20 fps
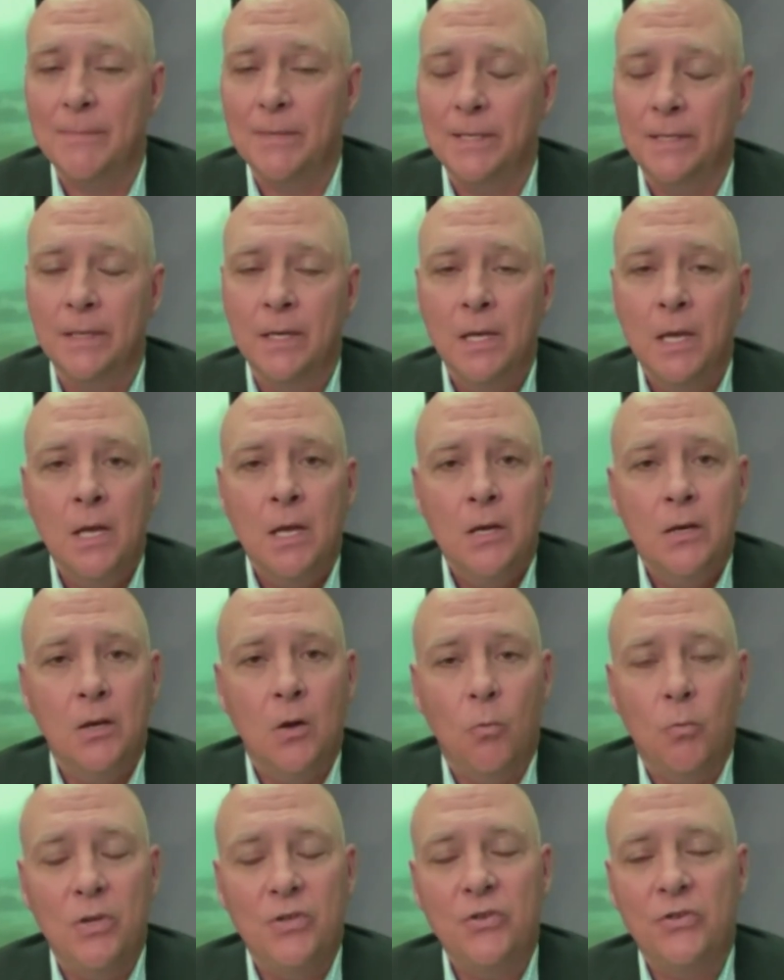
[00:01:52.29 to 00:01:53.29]
And, you
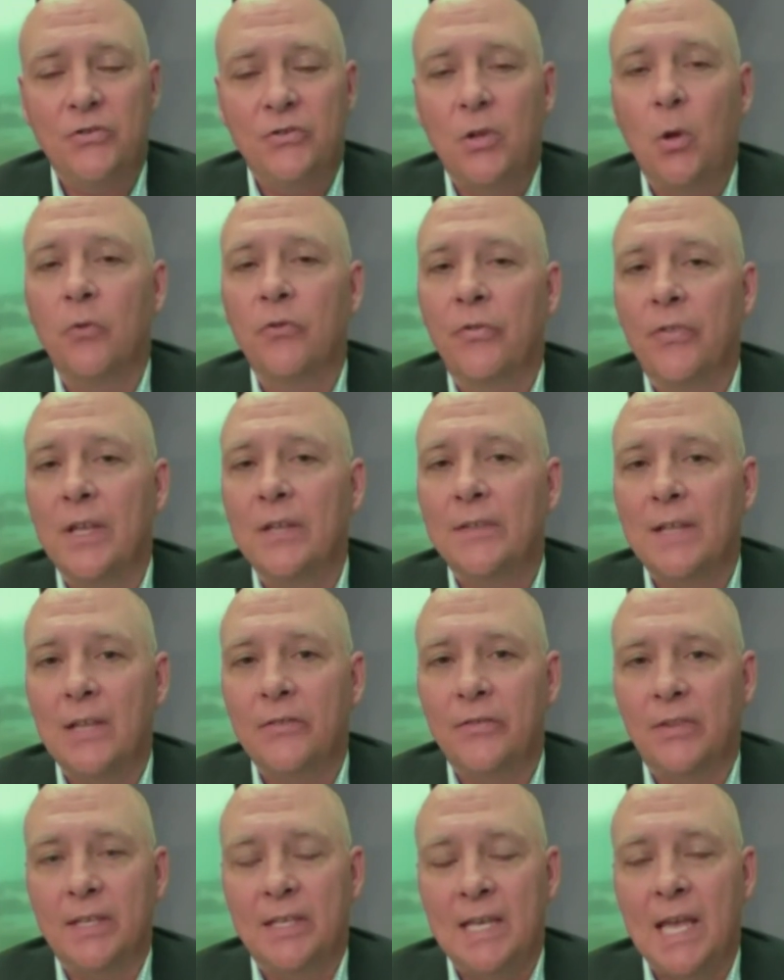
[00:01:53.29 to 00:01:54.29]
know, we just don't think
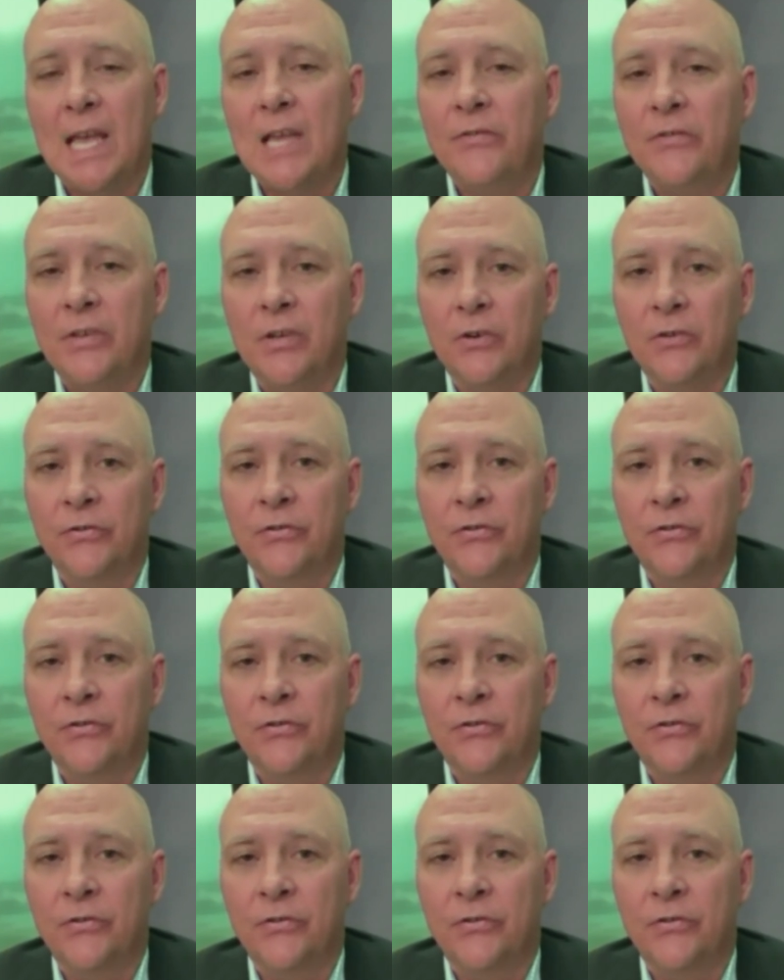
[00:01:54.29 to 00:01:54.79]
that's the case here.